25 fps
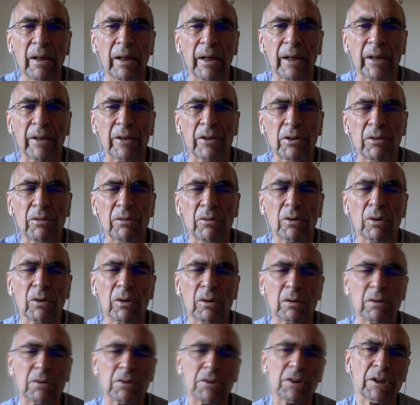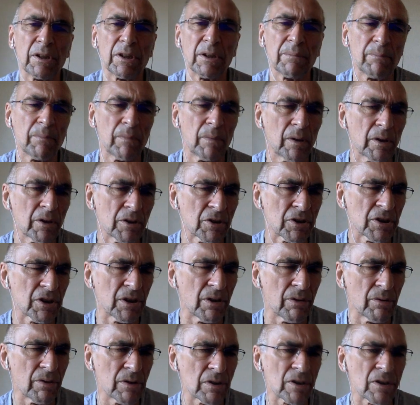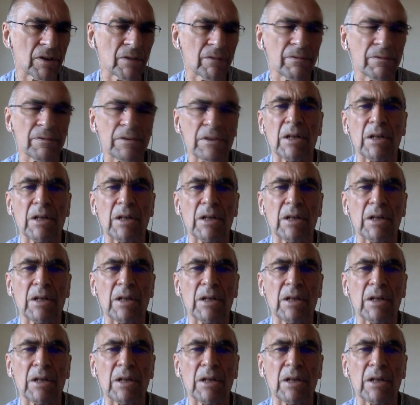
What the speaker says: and you've got a series of